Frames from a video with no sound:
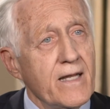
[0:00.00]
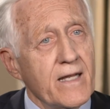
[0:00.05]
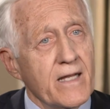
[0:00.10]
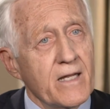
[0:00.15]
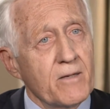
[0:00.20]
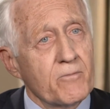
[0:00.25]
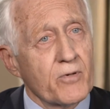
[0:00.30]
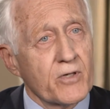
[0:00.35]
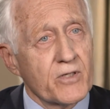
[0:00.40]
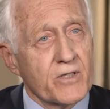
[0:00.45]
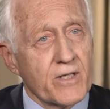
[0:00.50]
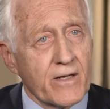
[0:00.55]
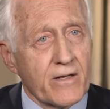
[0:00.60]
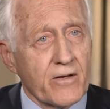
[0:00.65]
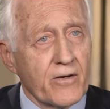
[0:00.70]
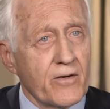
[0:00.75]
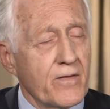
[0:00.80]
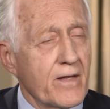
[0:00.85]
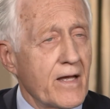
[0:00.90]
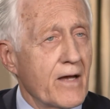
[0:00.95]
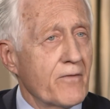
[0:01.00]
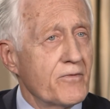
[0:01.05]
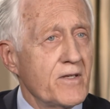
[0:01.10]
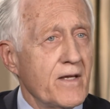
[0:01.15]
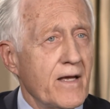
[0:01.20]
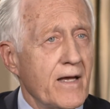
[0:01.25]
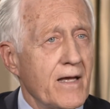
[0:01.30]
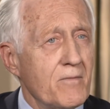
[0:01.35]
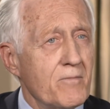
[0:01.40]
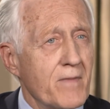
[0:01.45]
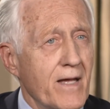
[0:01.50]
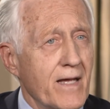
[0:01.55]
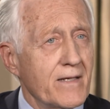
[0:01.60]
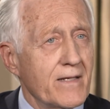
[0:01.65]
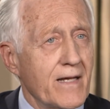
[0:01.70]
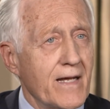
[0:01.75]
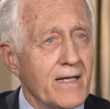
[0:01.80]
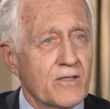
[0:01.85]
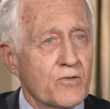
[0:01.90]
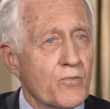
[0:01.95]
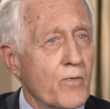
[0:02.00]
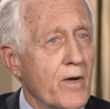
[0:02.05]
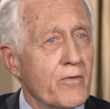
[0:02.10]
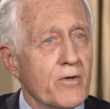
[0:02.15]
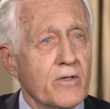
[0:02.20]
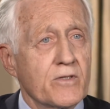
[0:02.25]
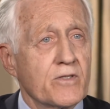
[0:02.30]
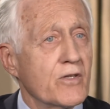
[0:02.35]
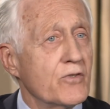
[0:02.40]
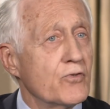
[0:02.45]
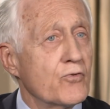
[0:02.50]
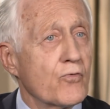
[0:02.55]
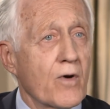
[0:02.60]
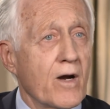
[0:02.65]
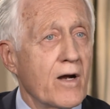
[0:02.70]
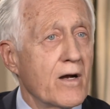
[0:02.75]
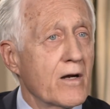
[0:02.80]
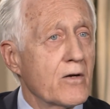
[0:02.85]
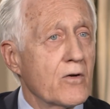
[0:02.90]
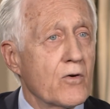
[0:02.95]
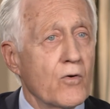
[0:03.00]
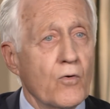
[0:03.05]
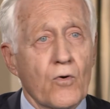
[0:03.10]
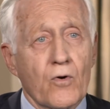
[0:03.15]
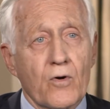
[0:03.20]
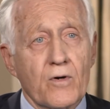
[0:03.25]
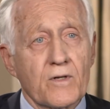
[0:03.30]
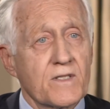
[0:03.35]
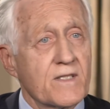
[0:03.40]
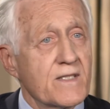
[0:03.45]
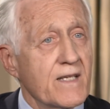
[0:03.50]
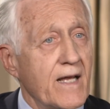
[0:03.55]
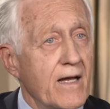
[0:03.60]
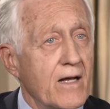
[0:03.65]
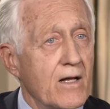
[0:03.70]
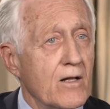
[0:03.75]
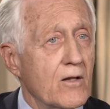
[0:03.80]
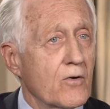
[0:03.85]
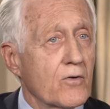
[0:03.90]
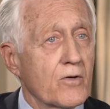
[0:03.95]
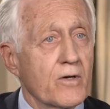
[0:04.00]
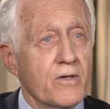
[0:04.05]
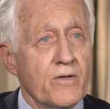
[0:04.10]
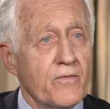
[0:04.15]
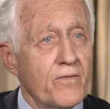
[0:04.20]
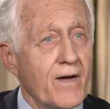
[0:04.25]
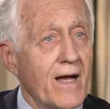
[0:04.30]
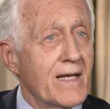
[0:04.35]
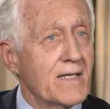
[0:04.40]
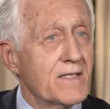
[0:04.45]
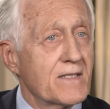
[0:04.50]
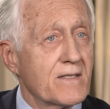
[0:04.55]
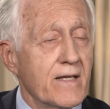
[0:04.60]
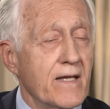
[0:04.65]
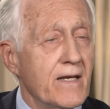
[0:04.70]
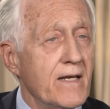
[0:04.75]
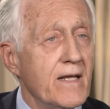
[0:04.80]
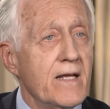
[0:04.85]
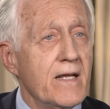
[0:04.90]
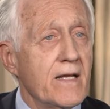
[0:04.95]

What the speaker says: In particular, the FDA mandates whether it's a drug or a cell or a device that